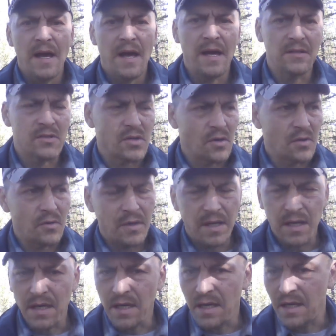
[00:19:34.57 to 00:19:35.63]
And so
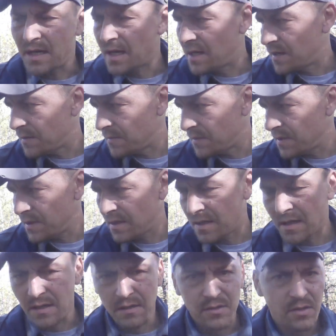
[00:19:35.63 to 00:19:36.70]
he kind of
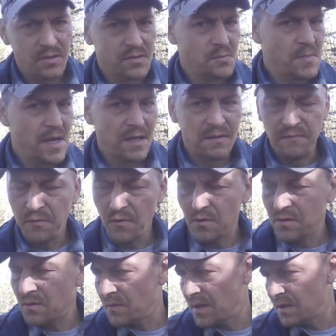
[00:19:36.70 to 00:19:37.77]
kind of turns back and
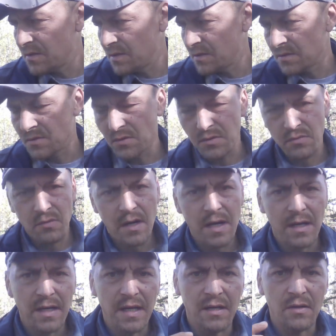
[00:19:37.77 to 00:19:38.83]
forth, and when he turns to his
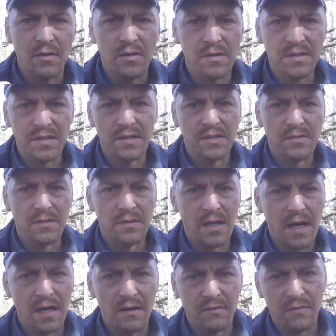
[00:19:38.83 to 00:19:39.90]
right, he notices
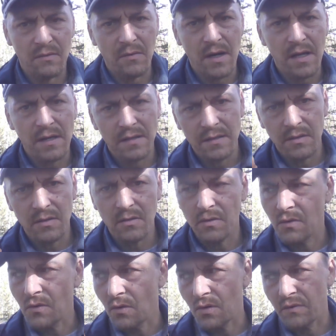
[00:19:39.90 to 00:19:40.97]
out of the right
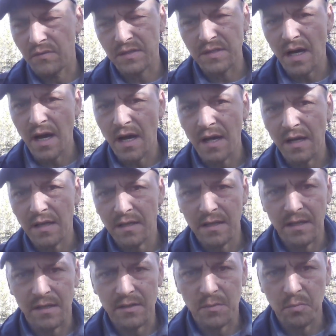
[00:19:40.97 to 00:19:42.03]
corner of his eye
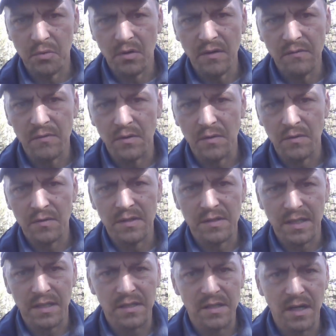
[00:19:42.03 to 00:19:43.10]
in his peripheral, this
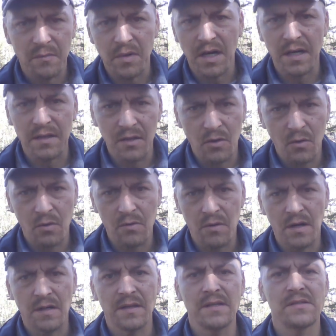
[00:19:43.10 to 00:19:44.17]
thing ducked behind the corner
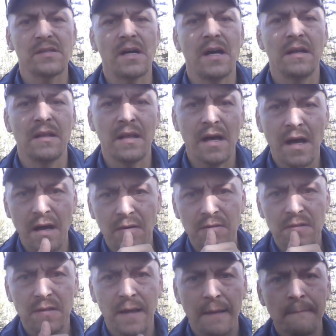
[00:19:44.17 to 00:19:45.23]
on this side of the
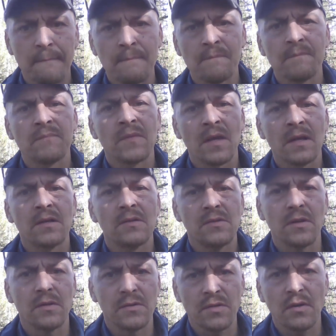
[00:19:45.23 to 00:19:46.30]
house. So
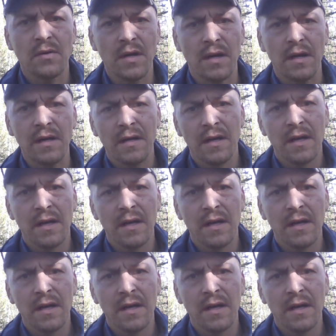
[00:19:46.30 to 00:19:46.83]
he goes, okay.